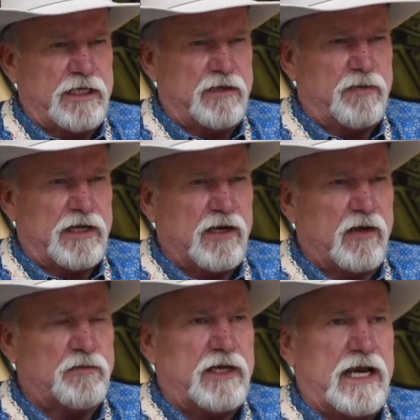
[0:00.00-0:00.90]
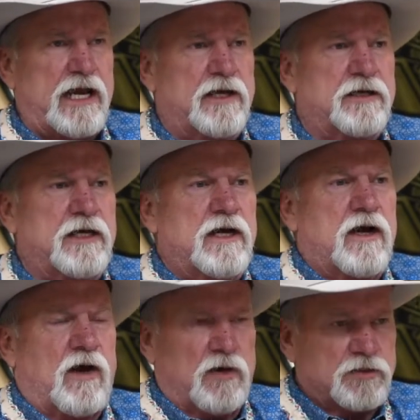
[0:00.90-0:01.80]
need to be helped, and
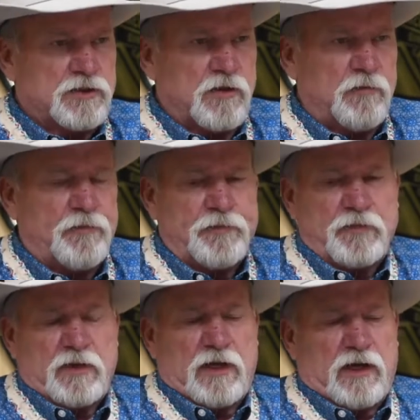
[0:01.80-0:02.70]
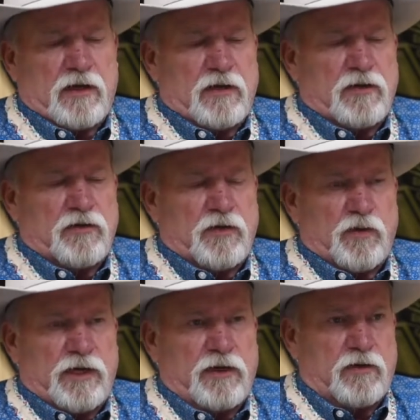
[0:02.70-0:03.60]
also the
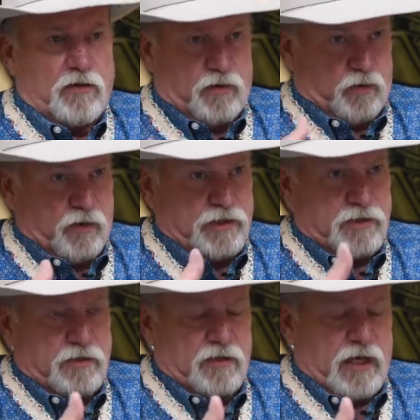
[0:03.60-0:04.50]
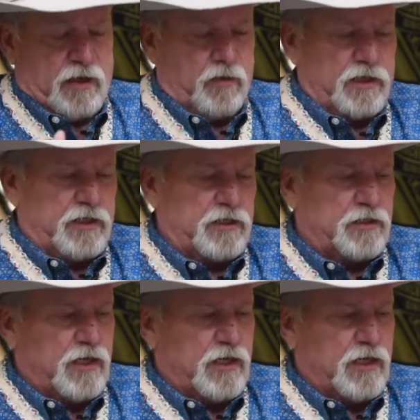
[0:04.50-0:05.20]
reason I went into